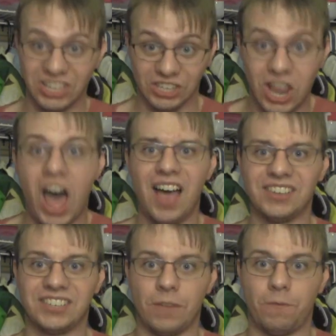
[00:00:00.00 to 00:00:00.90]

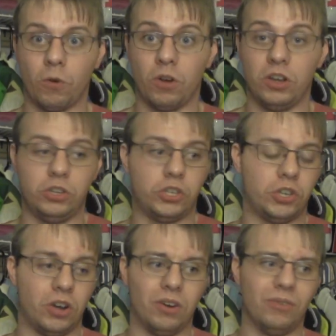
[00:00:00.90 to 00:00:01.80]
lost for
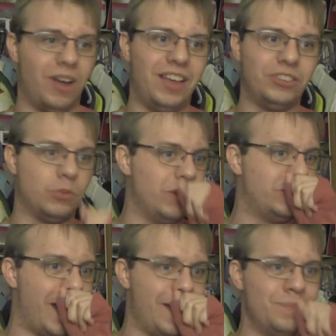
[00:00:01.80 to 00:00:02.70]
sure, to
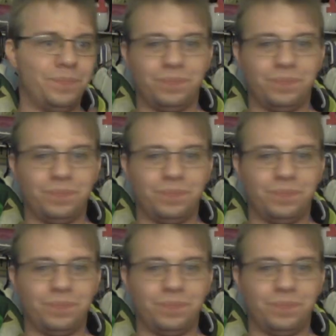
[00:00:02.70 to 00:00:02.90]
which I